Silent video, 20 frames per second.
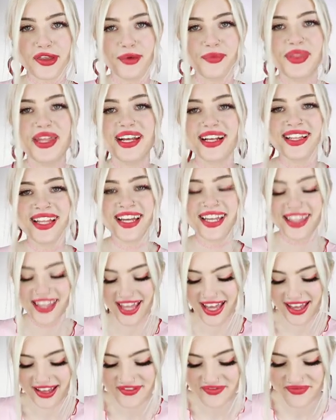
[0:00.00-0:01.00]
something like
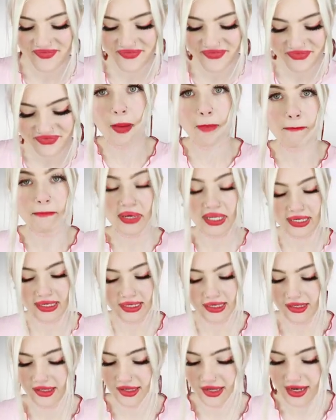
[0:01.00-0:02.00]
that but it
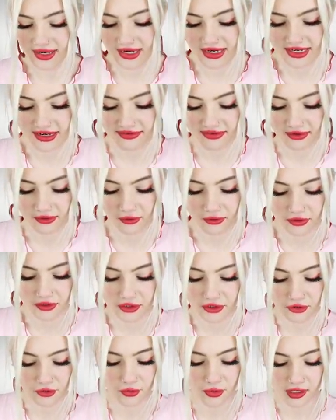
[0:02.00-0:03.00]
gets kind of difficult
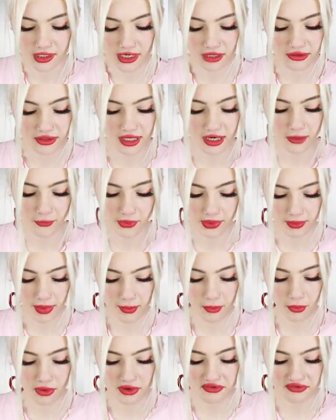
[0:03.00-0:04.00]
to work out there when my
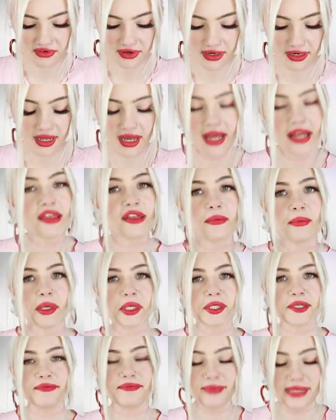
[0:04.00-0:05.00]
boyfriend has a
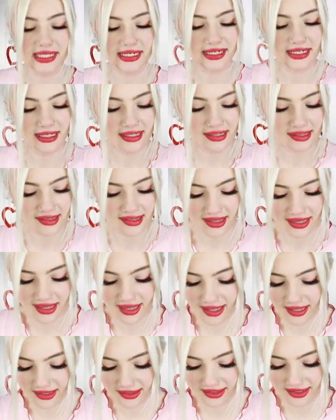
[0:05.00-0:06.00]
bunch of meetings
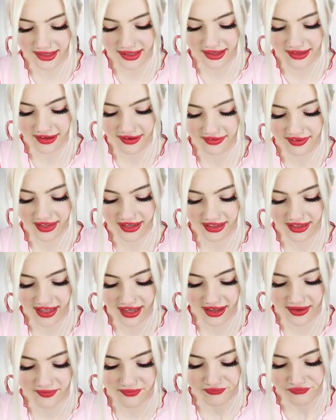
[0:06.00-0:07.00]
and stuff like
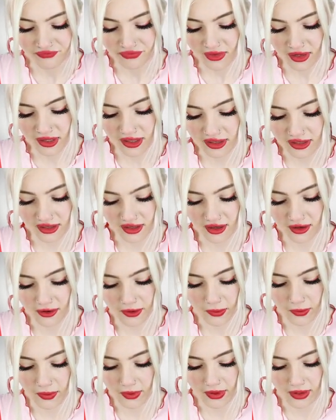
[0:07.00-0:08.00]
that.
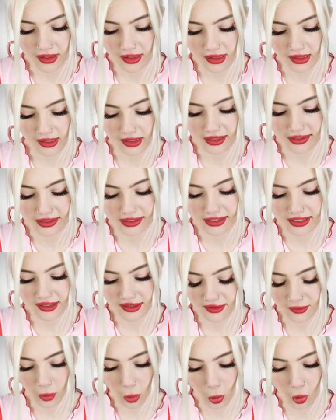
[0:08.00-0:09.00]
So I needed
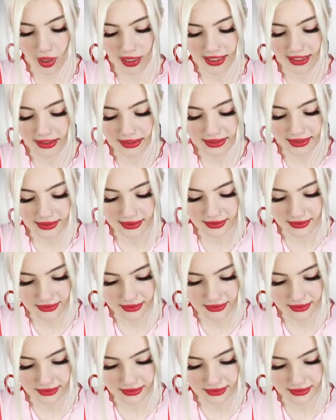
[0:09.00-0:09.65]
some quiet.